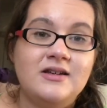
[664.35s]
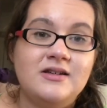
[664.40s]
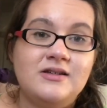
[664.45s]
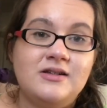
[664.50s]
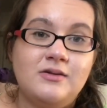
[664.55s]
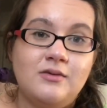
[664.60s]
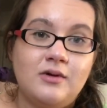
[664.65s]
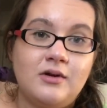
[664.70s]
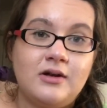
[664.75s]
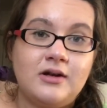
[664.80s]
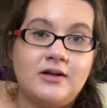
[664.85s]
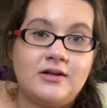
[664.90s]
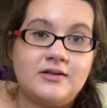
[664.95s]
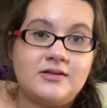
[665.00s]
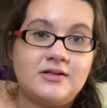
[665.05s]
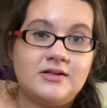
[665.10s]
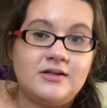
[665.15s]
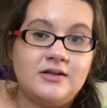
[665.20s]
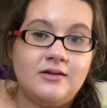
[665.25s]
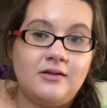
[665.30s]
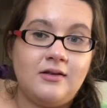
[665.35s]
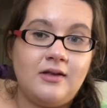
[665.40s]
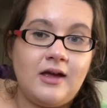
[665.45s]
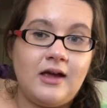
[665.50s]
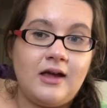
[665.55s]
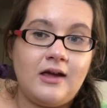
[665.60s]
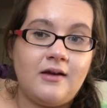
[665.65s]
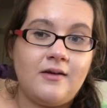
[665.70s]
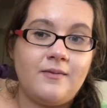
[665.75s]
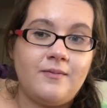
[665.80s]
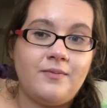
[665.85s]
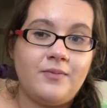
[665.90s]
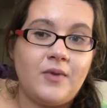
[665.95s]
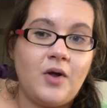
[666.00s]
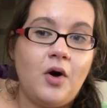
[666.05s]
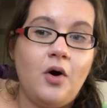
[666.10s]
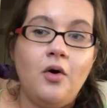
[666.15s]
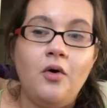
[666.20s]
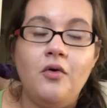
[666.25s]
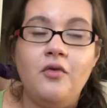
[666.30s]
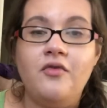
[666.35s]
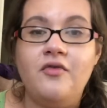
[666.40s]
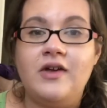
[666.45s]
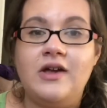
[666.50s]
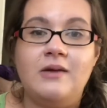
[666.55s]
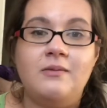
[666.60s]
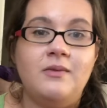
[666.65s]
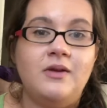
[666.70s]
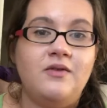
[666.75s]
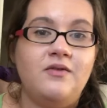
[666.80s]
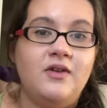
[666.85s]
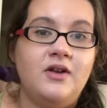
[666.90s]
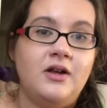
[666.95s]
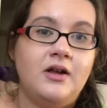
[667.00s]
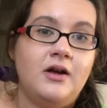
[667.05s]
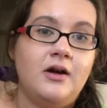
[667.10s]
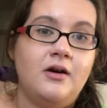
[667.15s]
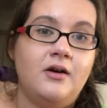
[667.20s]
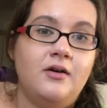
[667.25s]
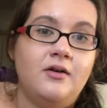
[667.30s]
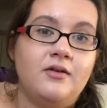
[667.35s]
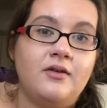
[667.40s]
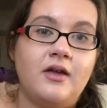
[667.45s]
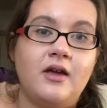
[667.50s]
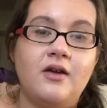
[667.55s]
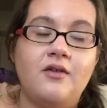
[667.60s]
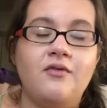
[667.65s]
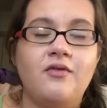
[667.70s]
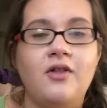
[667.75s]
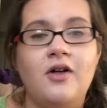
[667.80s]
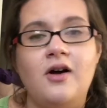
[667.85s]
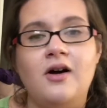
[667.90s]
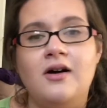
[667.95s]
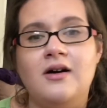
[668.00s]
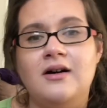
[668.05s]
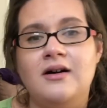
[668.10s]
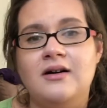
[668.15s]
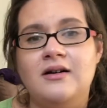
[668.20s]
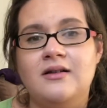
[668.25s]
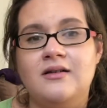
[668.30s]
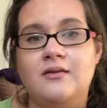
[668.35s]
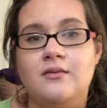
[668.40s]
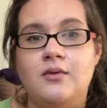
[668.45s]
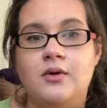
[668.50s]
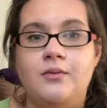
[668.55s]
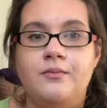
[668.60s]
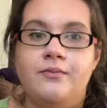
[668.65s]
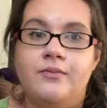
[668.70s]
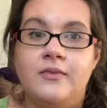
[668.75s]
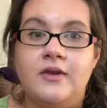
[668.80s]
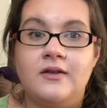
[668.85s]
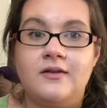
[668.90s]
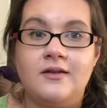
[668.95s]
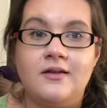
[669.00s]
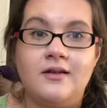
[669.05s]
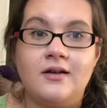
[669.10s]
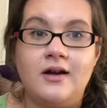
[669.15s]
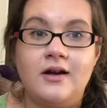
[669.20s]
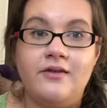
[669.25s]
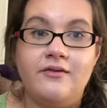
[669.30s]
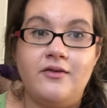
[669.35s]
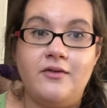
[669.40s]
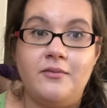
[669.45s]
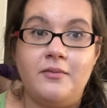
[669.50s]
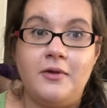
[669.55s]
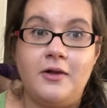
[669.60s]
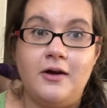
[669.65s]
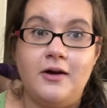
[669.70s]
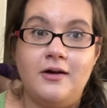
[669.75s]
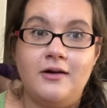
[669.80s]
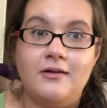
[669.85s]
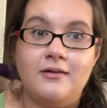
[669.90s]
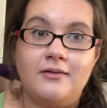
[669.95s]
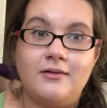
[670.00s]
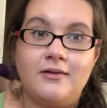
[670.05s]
Do you want us to do like whole family videos, like vlogs? Well, this is kind of a vlog,